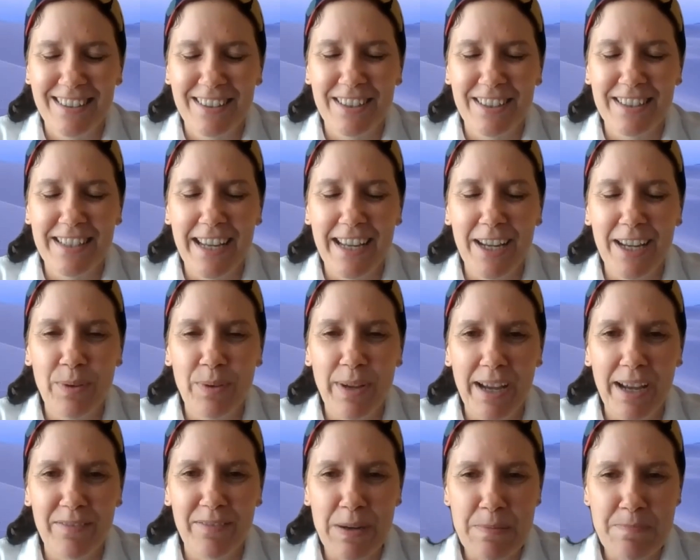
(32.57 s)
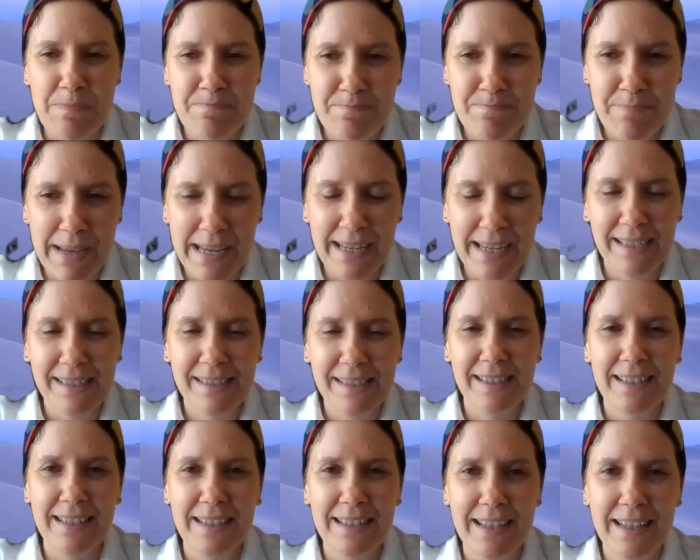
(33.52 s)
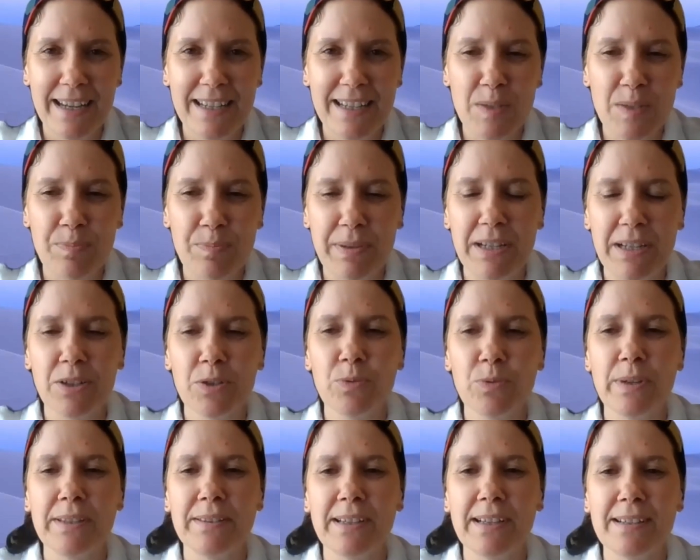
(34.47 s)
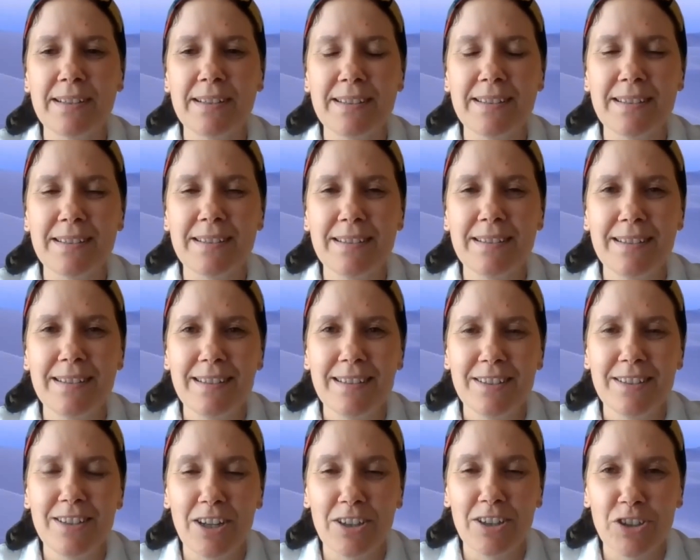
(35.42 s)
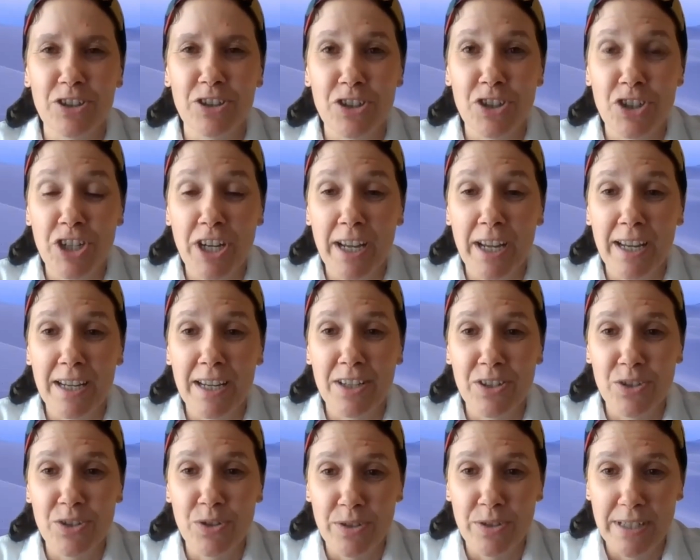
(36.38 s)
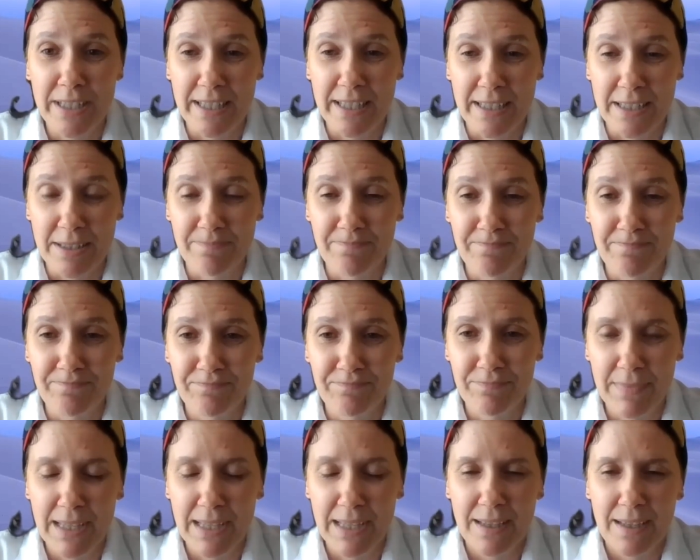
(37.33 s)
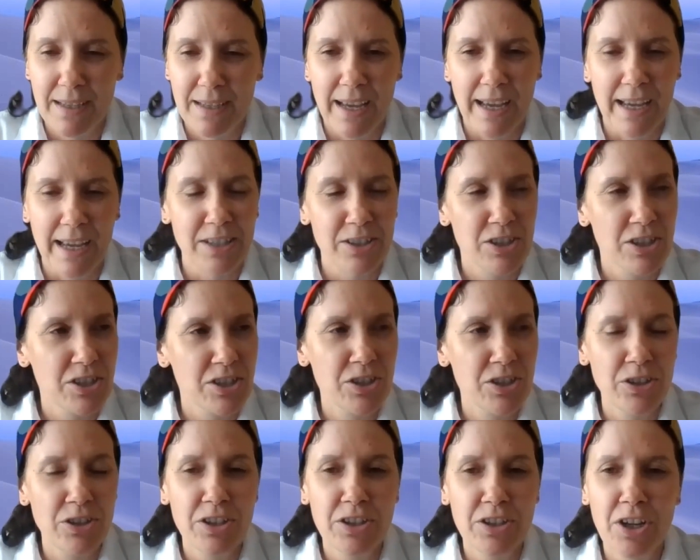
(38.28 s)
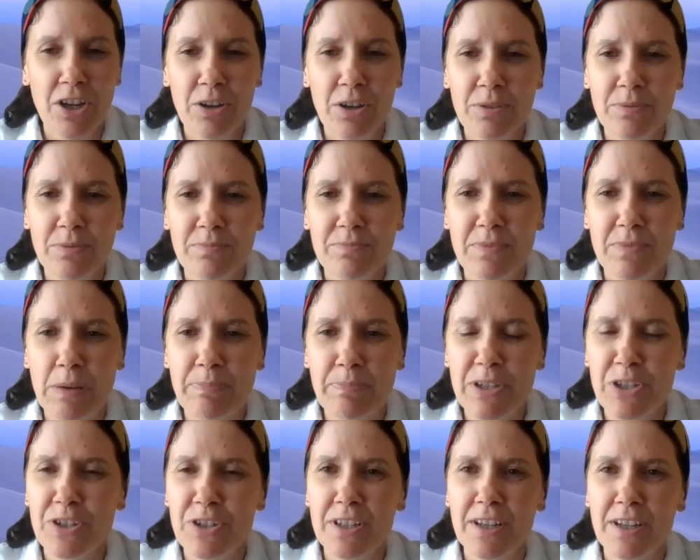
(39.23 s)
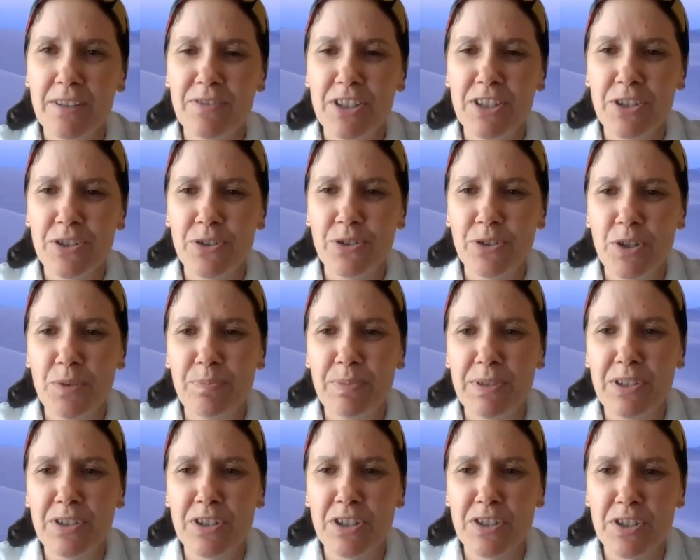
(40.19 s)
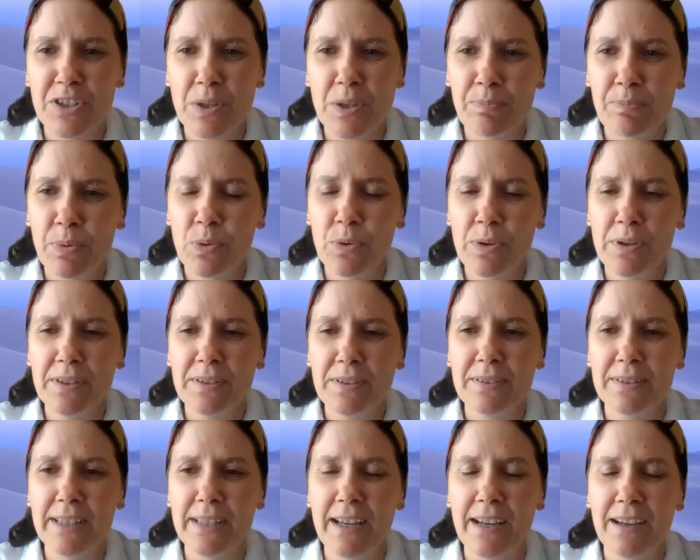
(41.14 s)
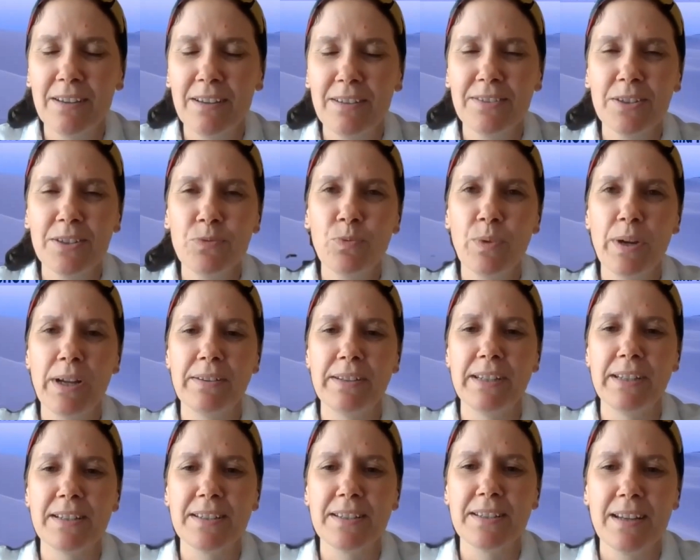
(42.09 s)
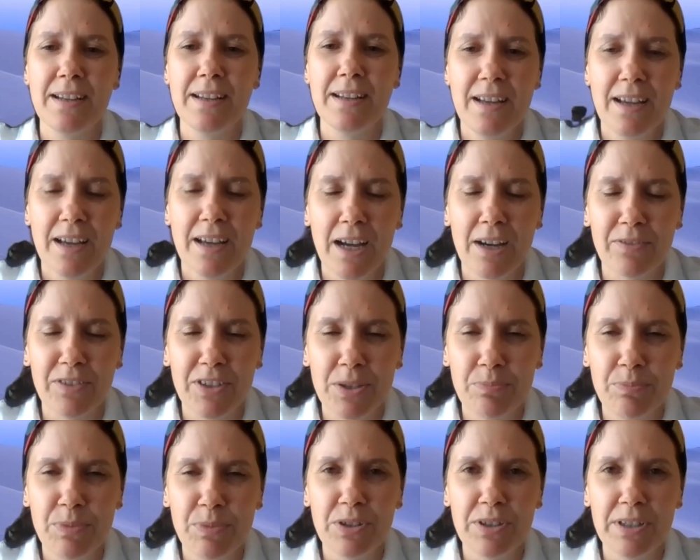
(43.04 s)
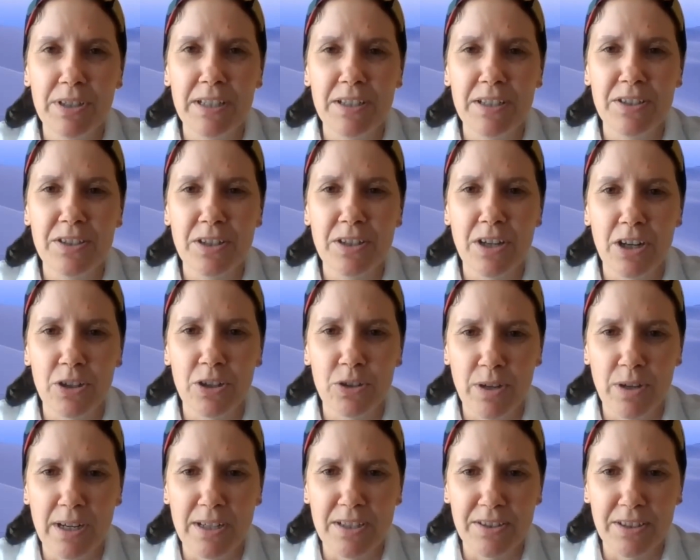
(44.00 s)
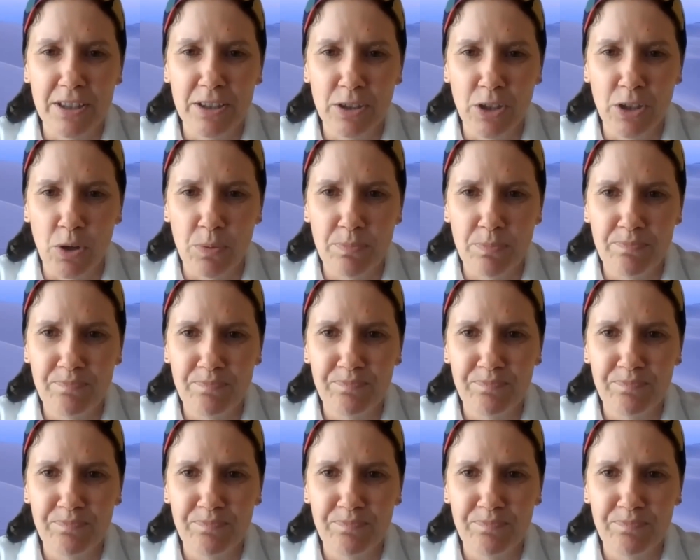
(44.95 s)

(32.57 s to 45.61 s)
Today, we have an amazing guest speaker with us, Dr. Jay Sordean. And just so you know, the mission of this group is to support the health and wellness of communities across the globe.